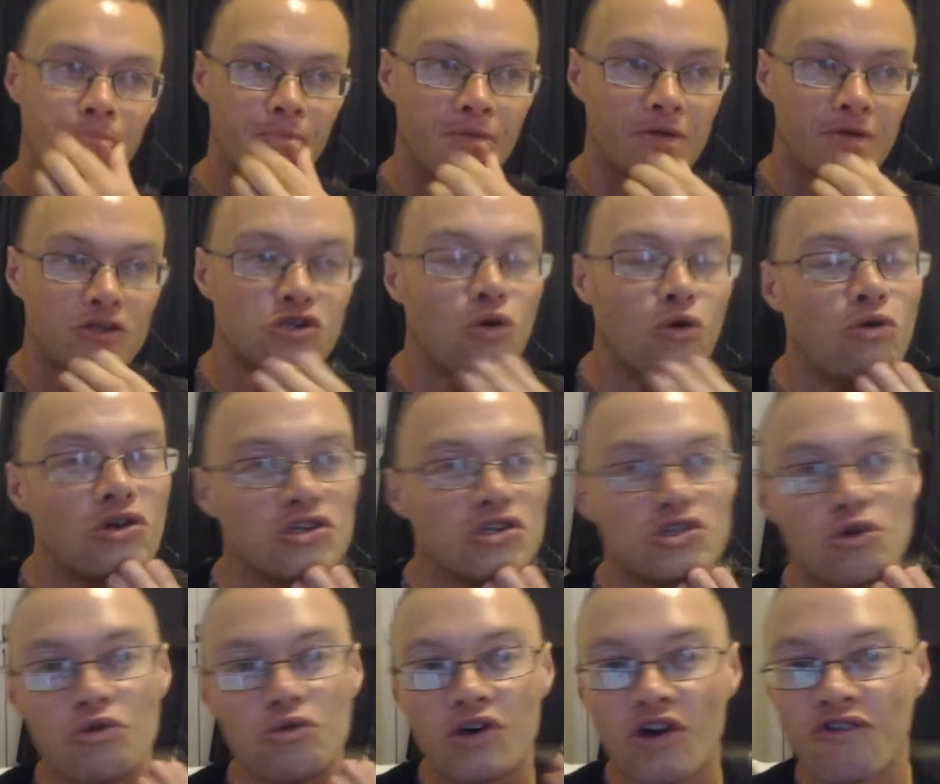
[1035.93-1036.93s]

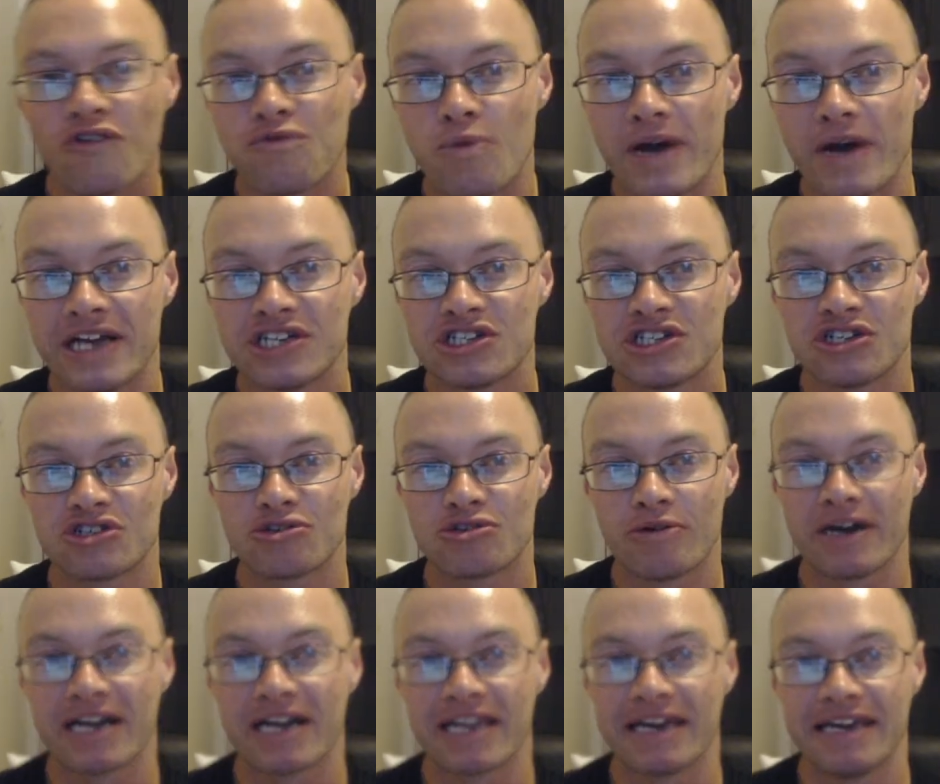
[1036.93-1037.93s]
talking of which, just
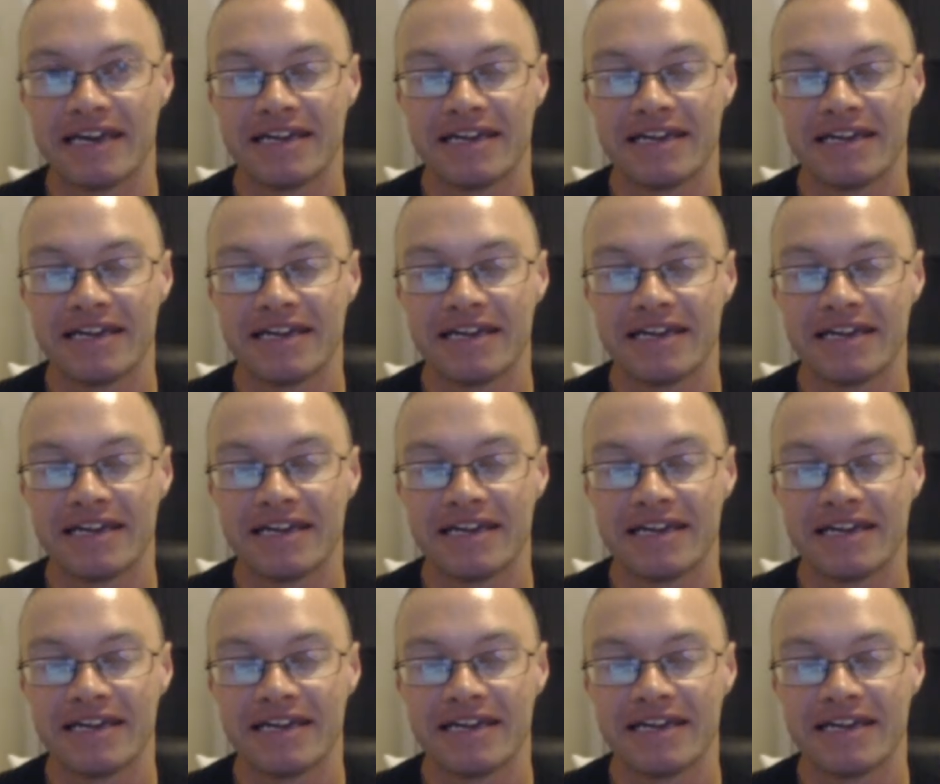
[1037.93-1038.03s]
quickly,